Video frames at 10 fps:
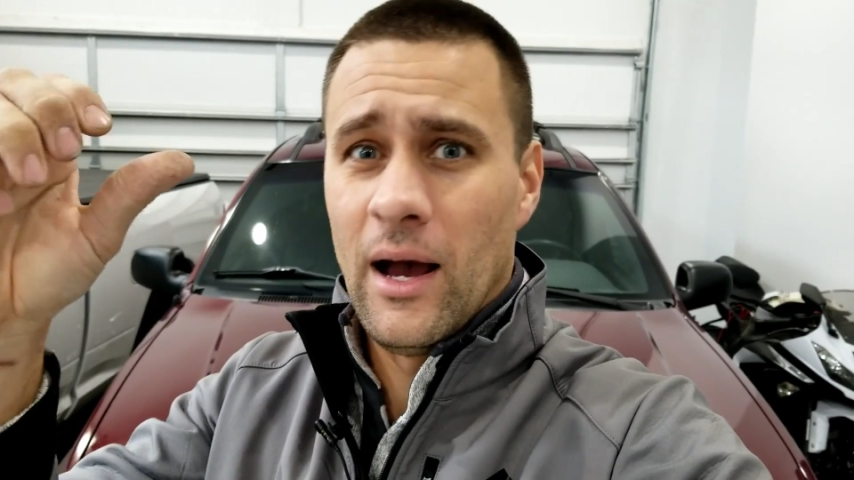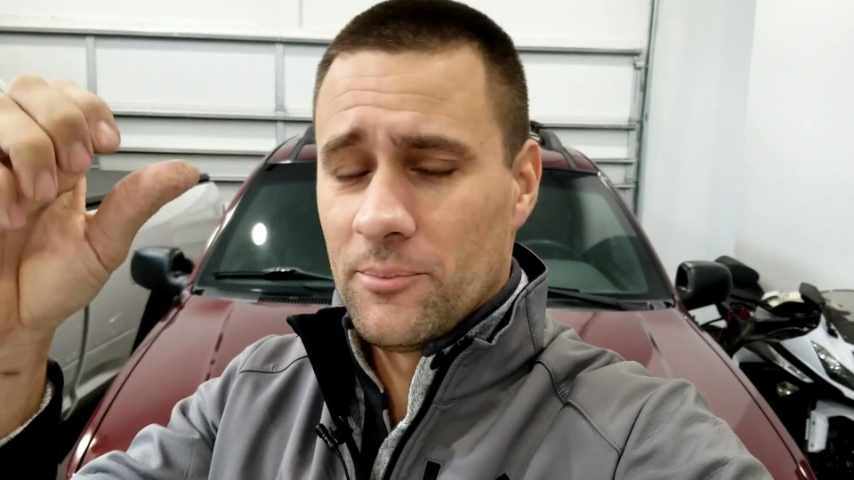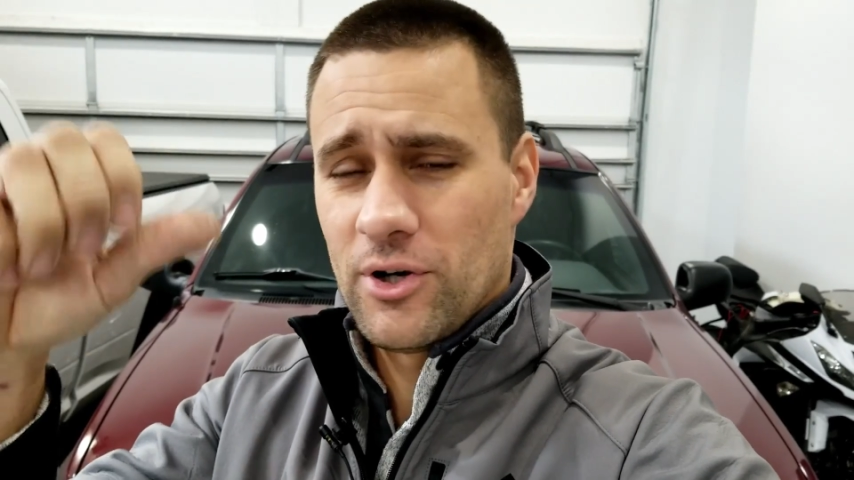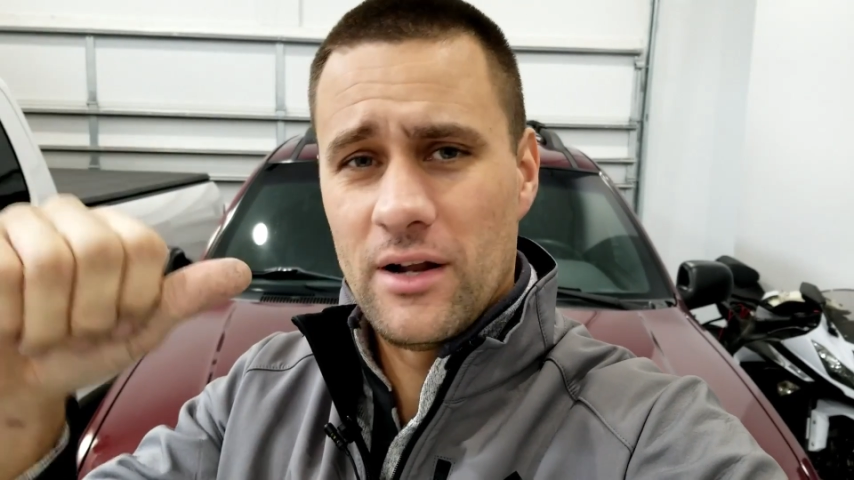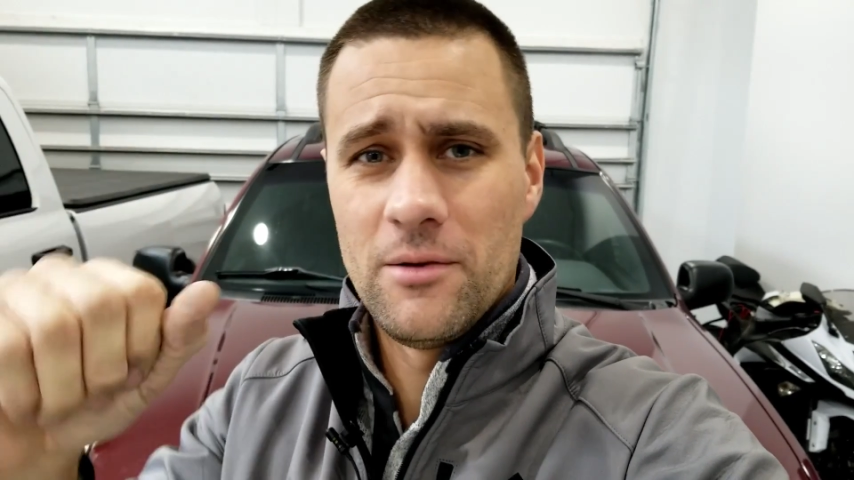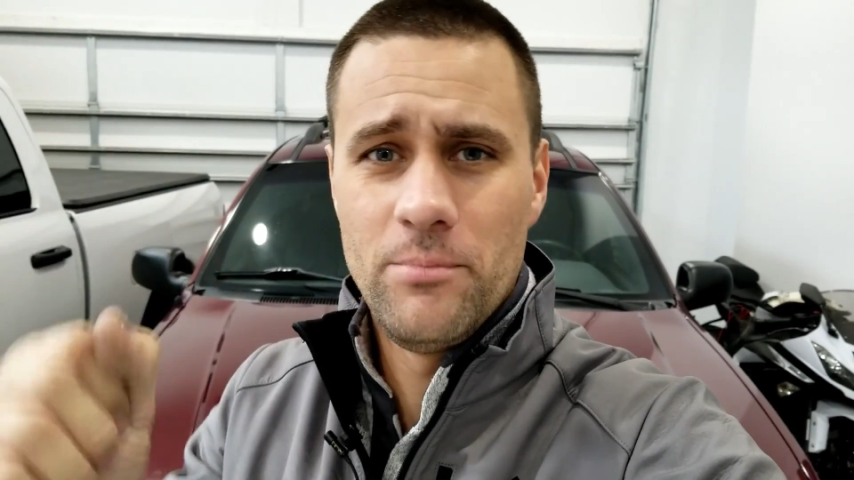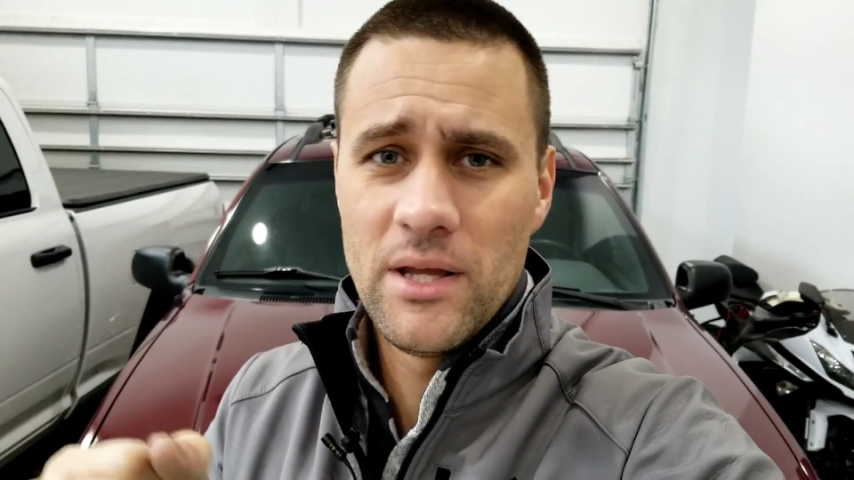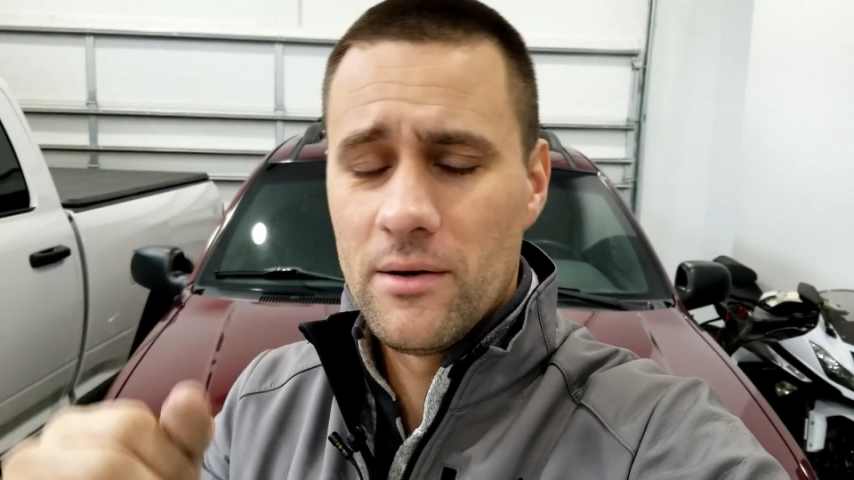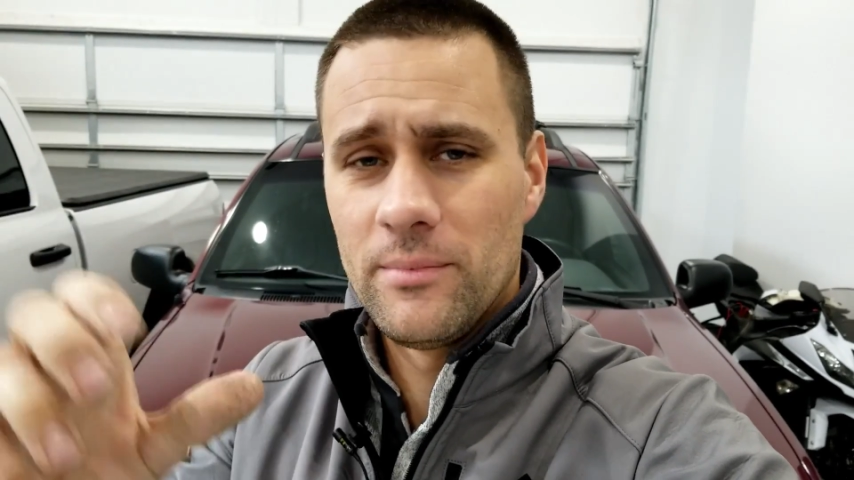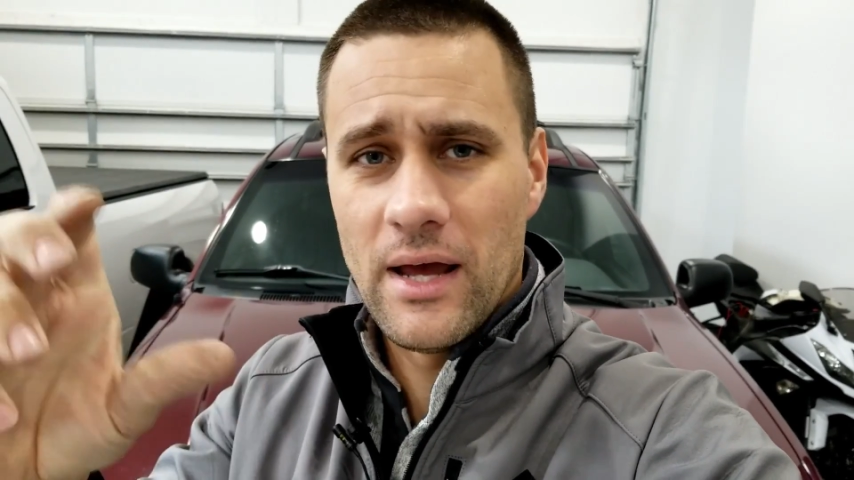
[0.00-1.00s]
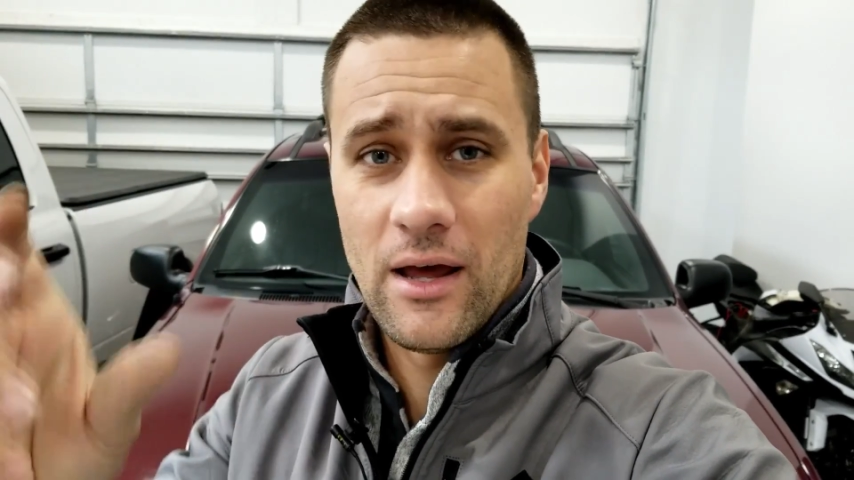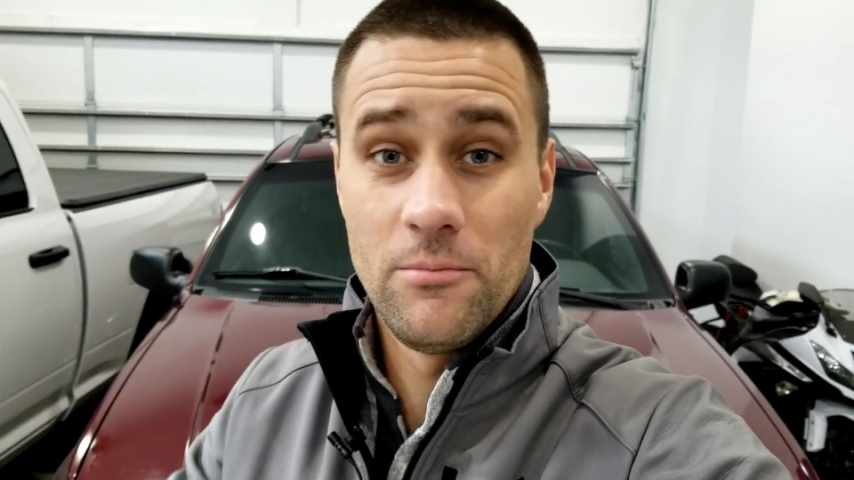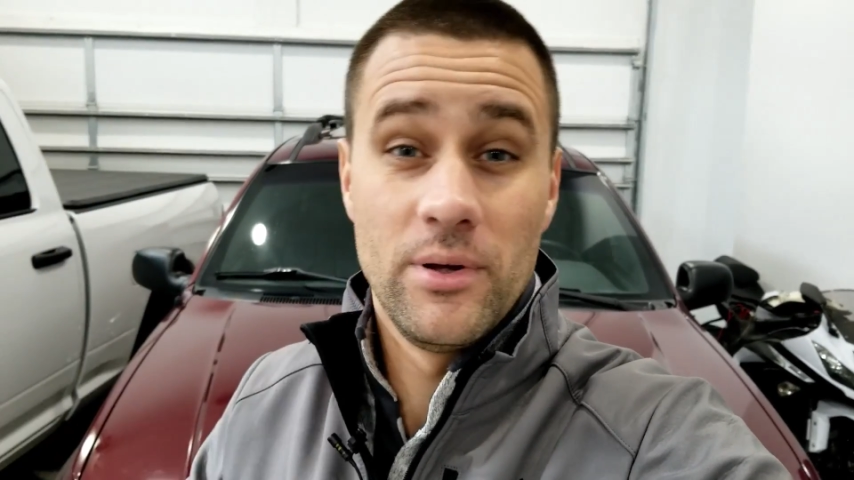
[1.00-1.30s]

I'm trying to beat them down,